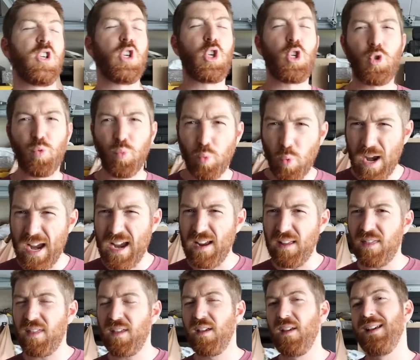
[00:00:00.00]

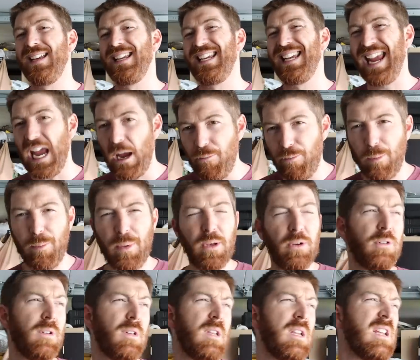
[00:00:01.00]
strength,
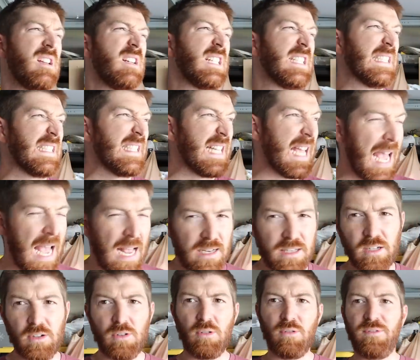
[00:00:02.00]
capability,
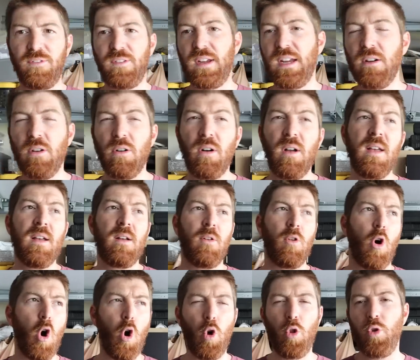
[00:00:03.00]
tactical feel.
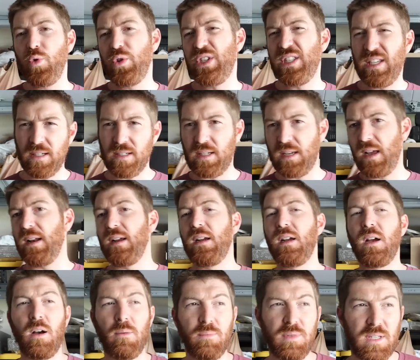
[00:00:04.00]
All those things kind of
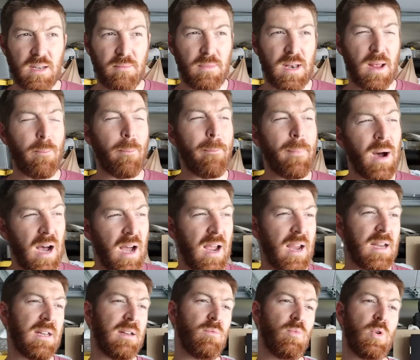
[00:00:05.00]
come to
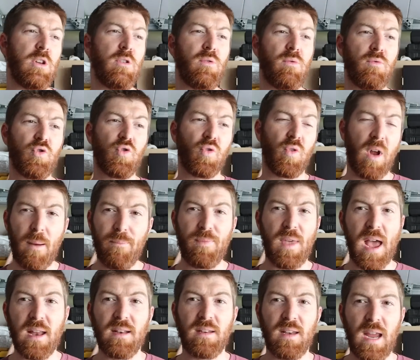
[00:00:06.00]
mind, and when you drop
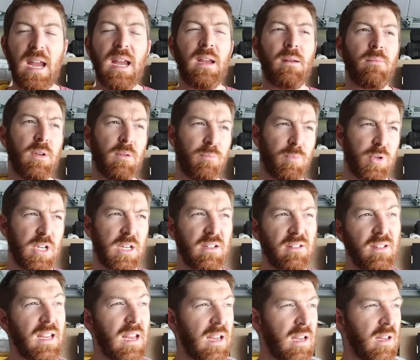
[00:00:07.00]
that name, I mean,
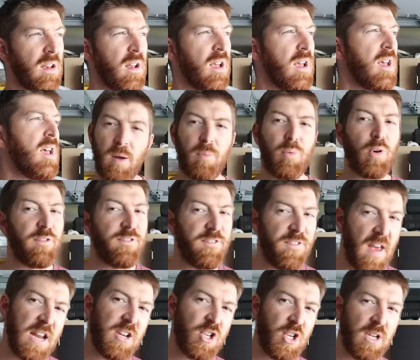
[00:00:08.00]
particularly in
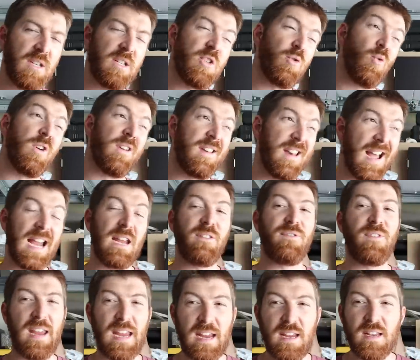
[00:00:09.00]
professions where
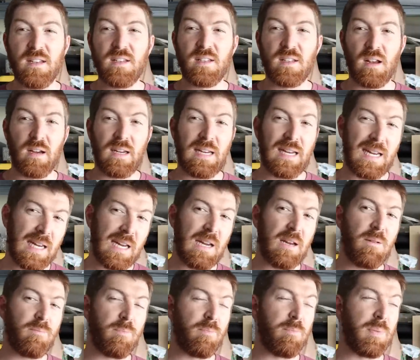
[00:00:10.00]
knife is a
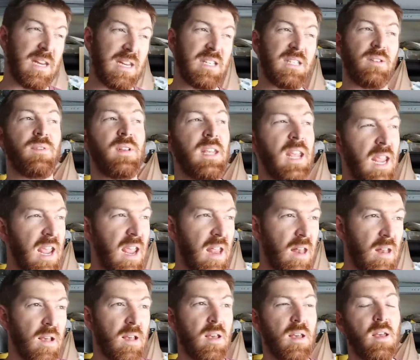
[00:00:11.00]
key piece of
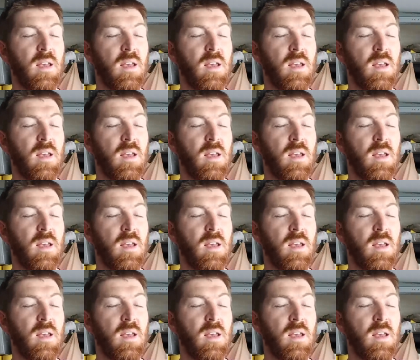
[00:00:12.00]
kit,